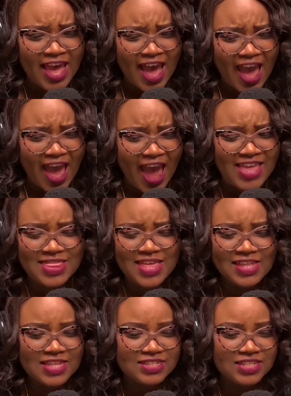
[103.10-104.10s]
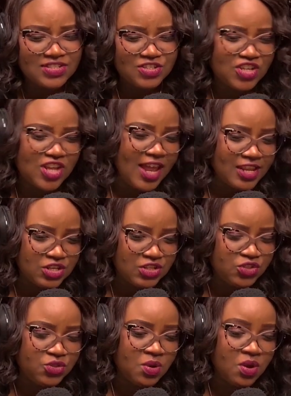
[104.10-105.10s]
I think this is a
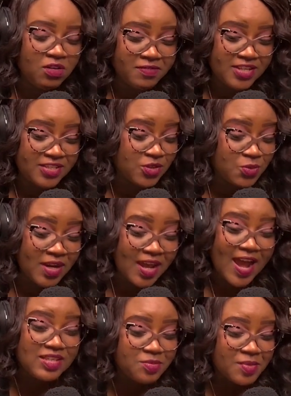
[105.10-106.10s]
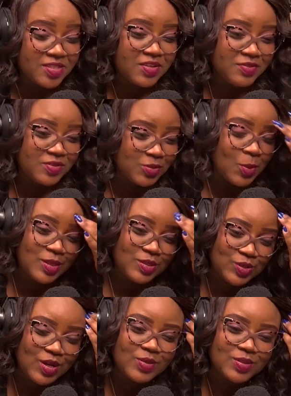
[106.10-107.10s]
challenge to all of us, because when I asked myself this
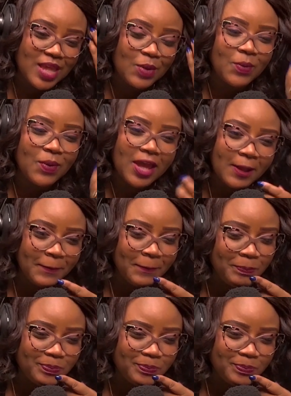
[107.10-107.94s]
question, I was like, wait.